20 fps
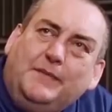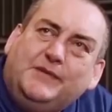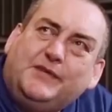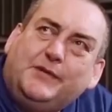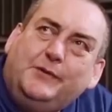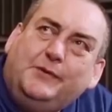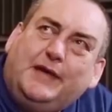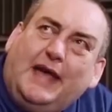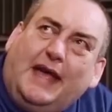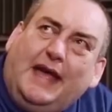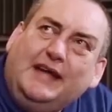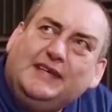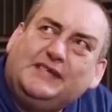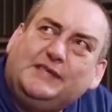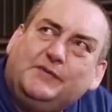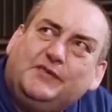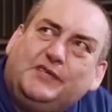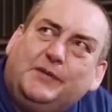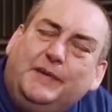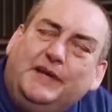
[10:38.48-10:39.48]
them two
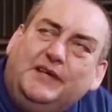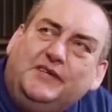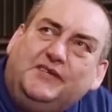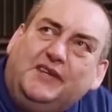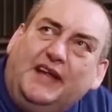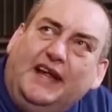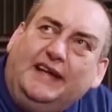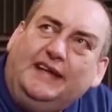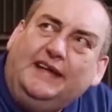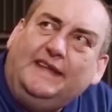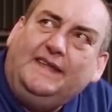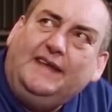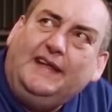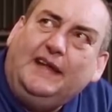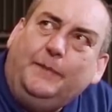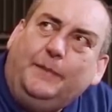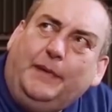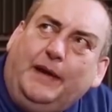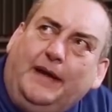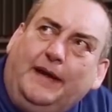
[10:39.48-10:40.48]
guys? Must have been shady
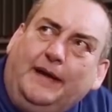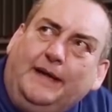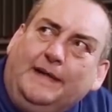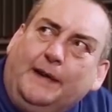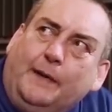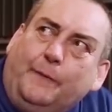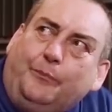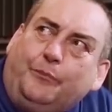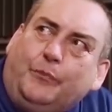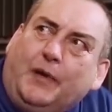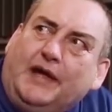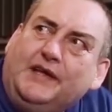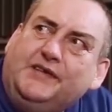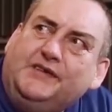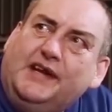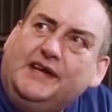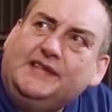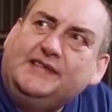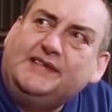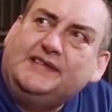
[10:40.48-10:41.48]
thinking about it now. But I
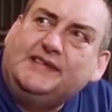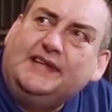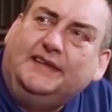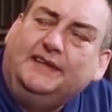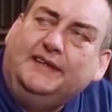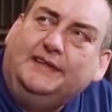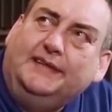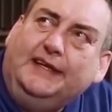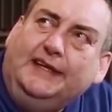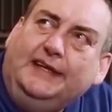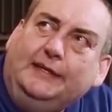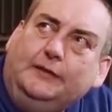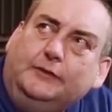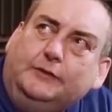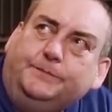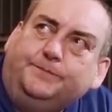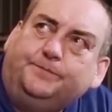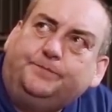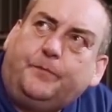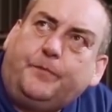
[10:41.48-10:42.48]
tried to set the deal
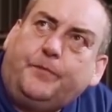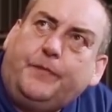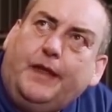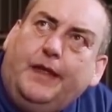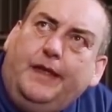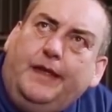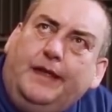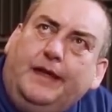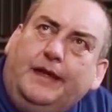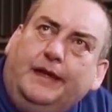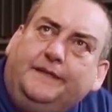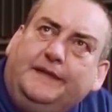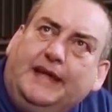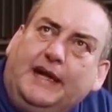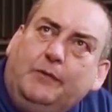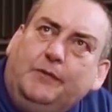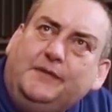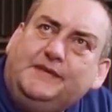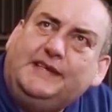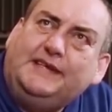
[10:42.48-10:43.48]
up.
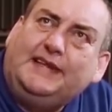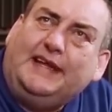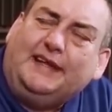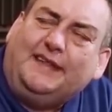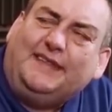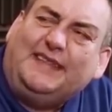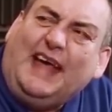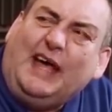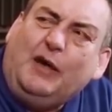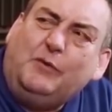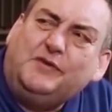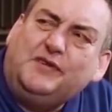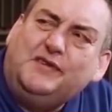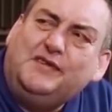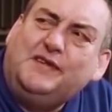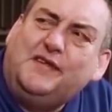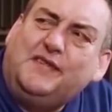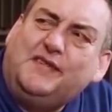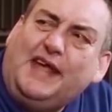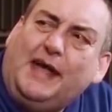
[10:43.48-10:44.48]
They wanted like
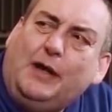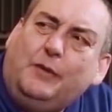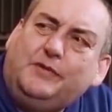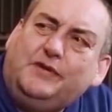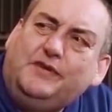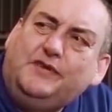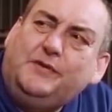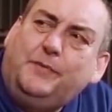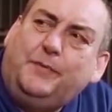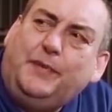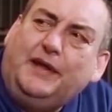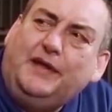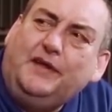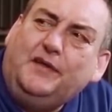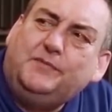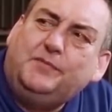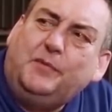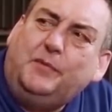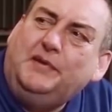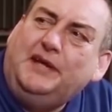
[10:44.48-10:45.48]
thousands and thousands of
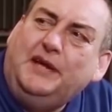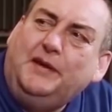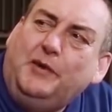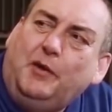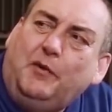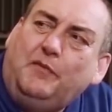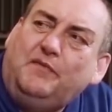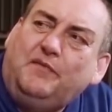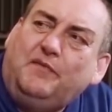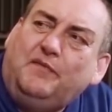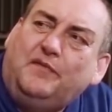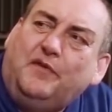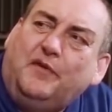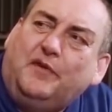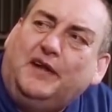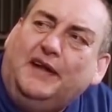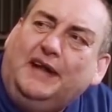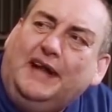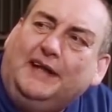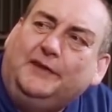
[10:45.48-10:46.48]
pills, but we didn't know them from
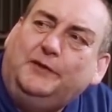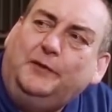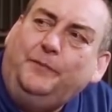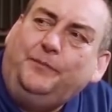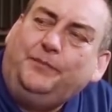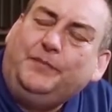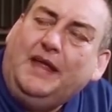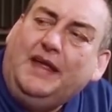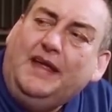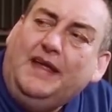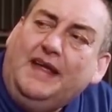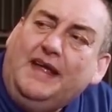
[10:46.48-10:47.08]
fucking Adam